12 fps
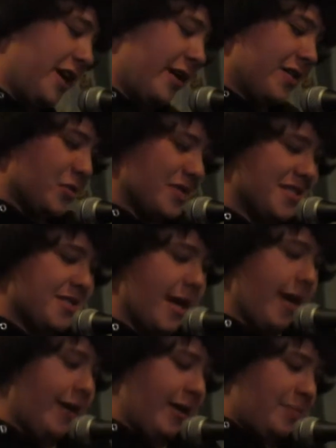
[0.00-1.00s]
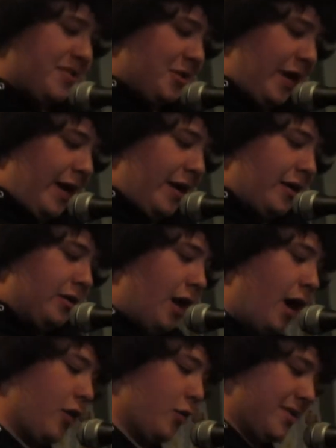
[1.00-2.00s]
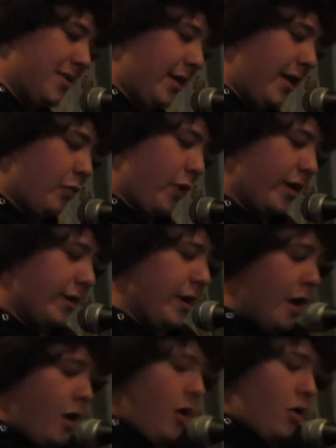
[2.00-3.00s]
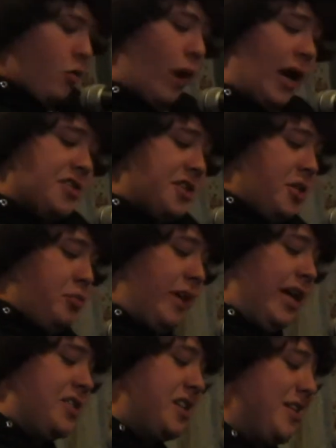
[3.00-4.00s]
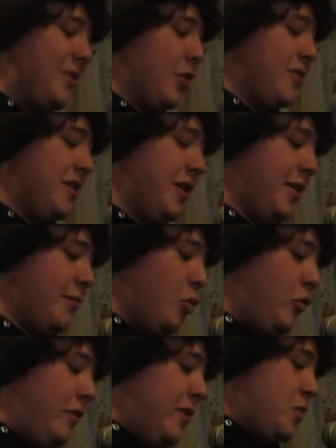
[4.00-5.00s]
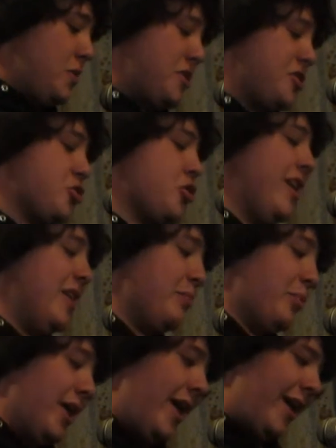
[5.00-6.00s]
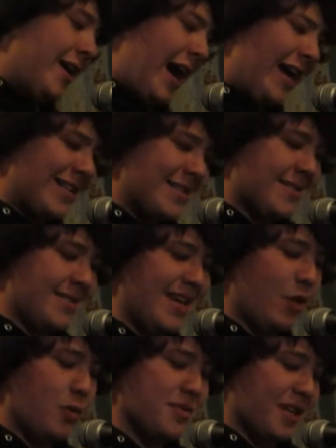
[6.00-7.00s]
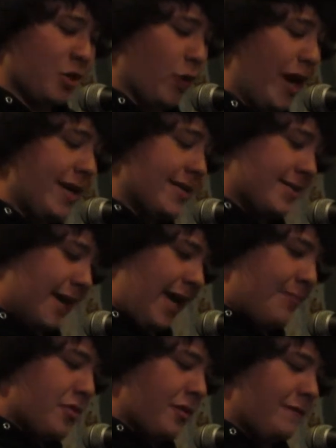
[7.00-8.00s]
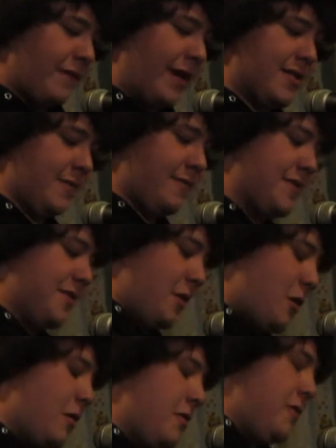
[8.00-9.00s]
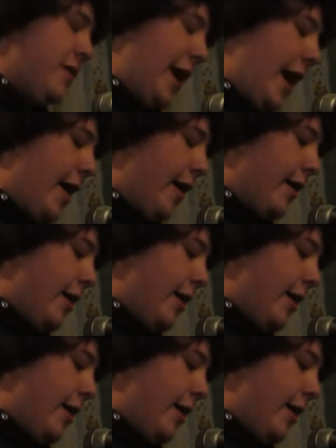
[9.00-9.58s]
days when staying up till 8 o'clock was late, when watching PG-13 movies was a treat and playing hide and seek was the greatest game on the face of this earth? Yes.